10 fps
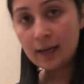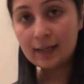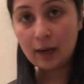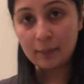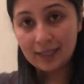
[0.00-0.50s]

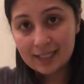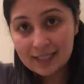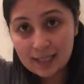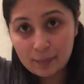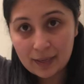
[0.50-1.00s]
Now I'm gonna
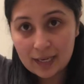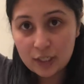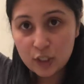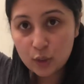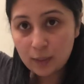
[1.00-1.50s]
snip
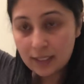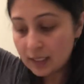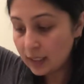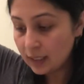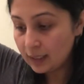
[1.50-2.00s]
into it
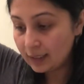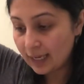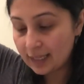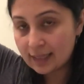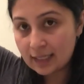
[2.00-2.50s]

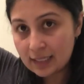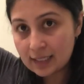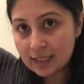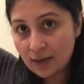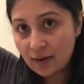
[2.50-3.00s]
like
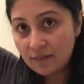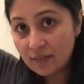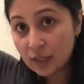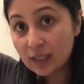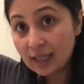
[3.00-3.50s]
this,
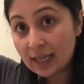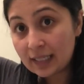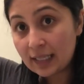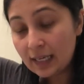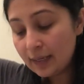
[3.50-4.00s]
very
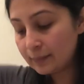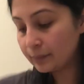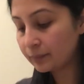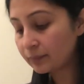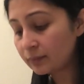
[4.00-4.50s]
lightly,
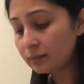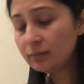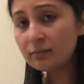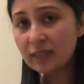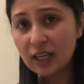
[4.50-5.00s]

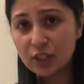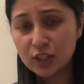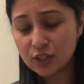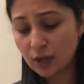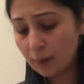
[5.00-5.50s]
to
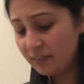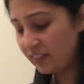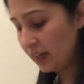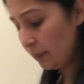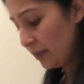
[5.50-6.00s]

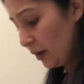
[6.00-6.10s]
soften up the